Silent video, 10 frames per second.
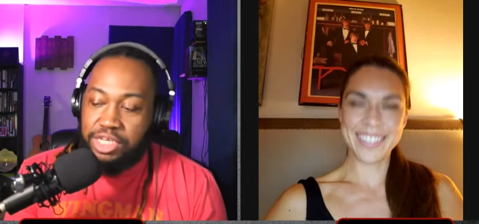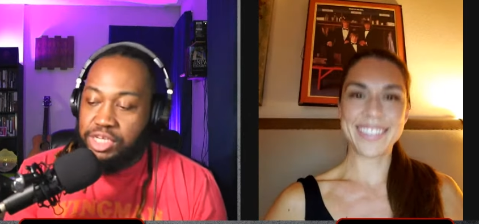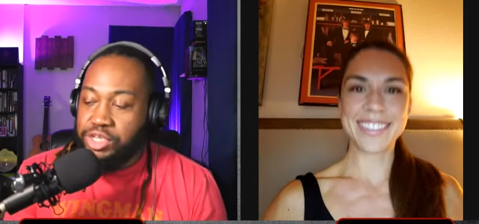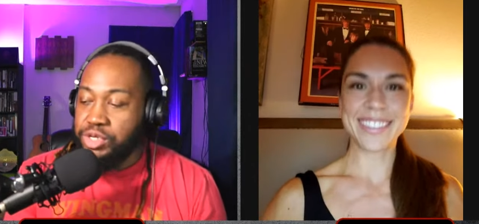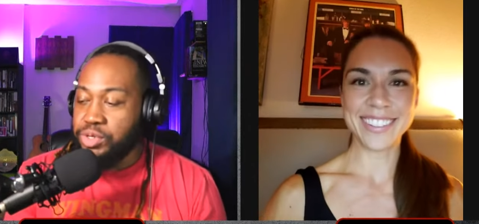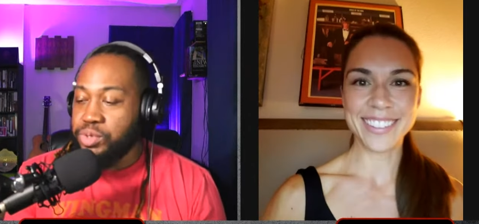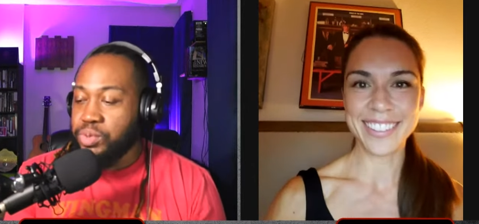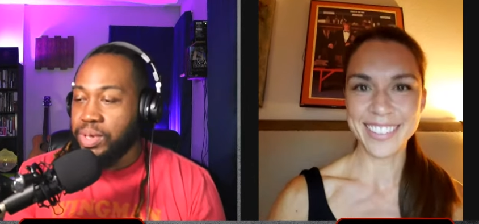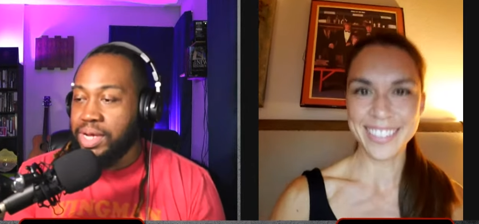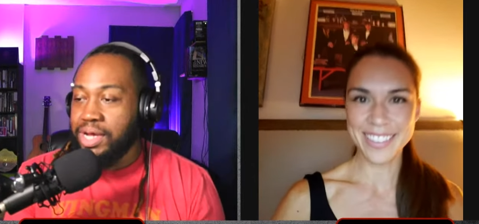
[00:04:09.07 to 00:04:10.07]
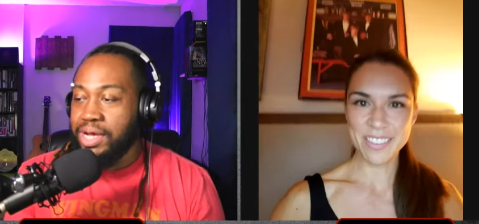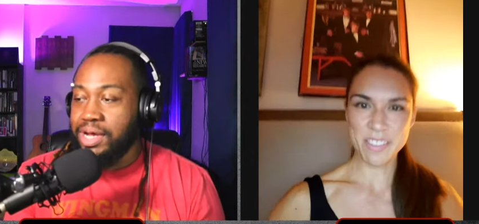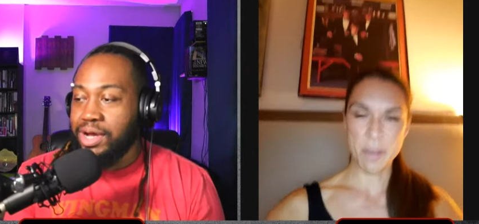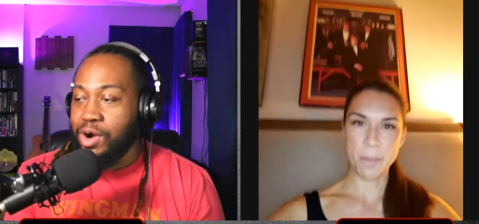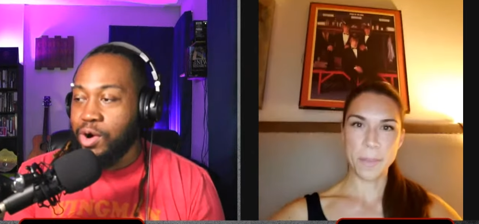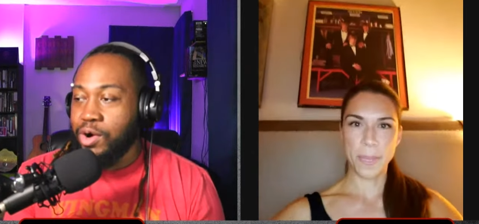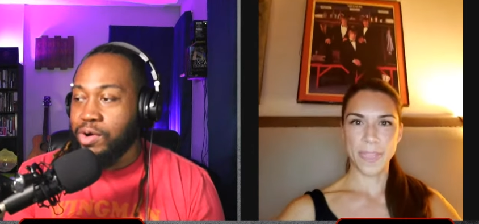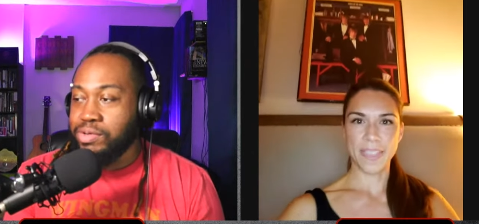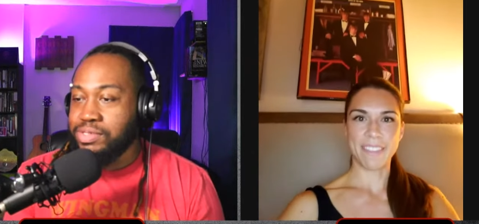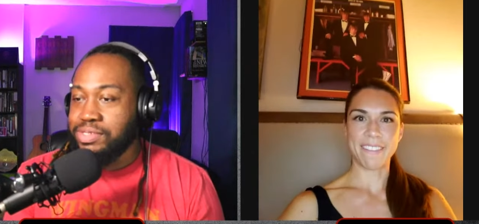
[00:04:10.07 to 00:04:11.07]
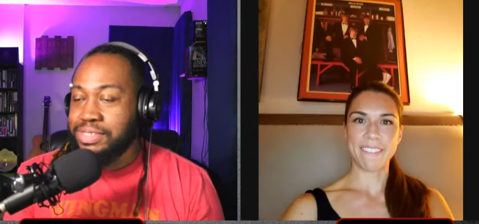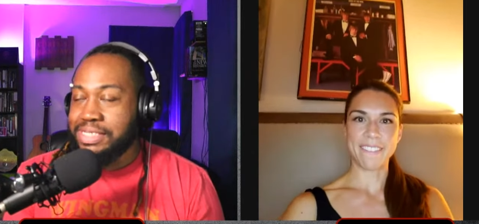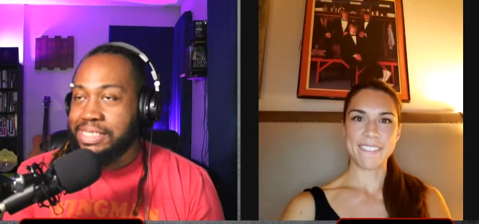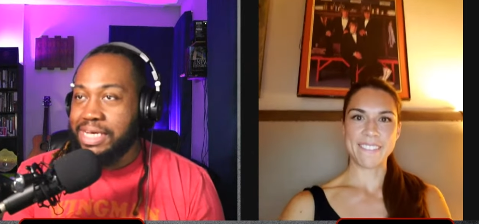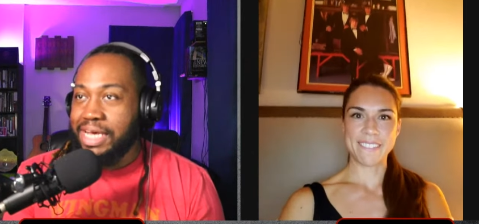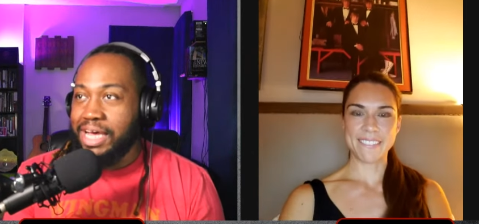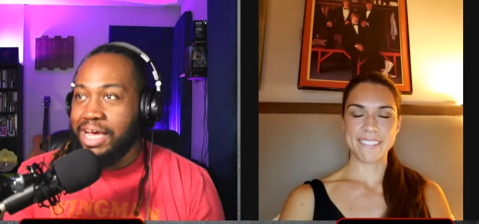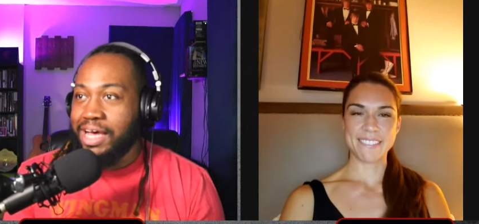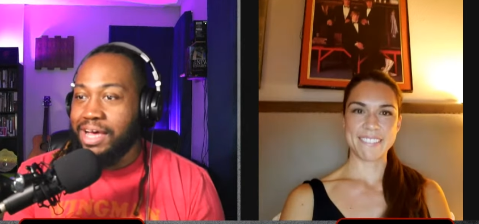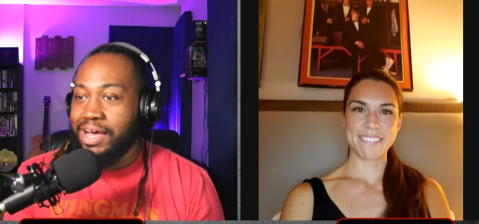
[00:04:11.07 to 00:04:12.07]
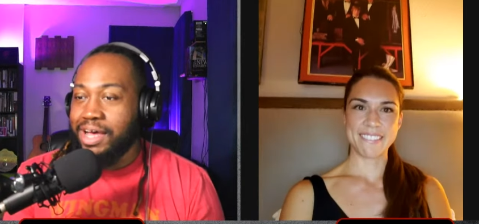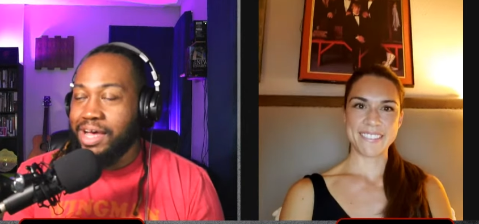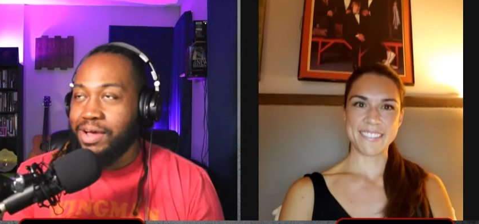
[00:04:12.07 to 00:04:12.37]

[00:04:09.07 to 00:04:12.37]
Speaker 1: you uh, are uh,